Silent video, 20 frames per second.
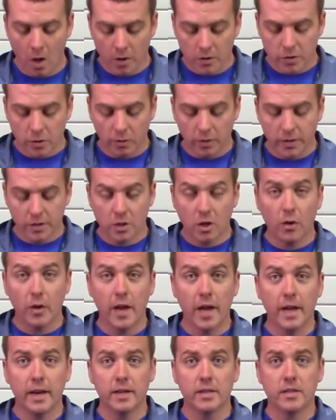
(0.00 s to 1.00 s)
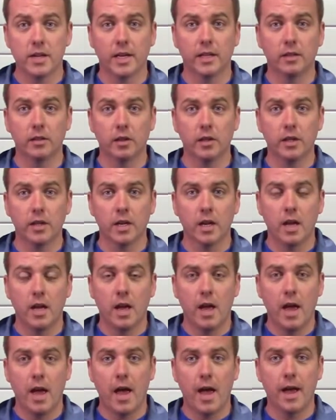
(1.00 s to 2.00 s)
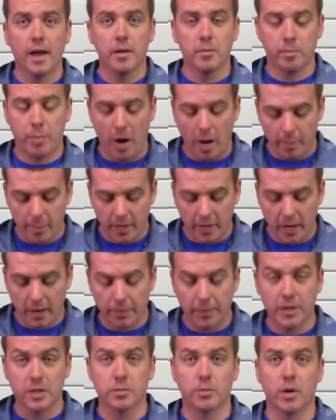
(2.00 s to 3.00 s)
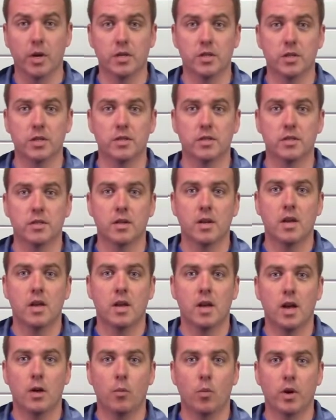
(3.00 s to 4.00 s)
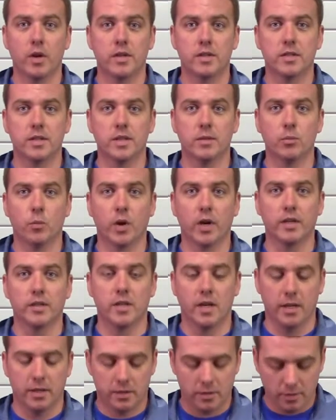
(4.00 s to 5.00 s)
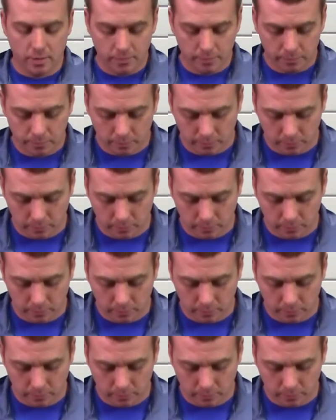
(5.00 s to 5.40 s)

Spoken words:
So let's go ahead and take a look at popping out these brushes and what it takes.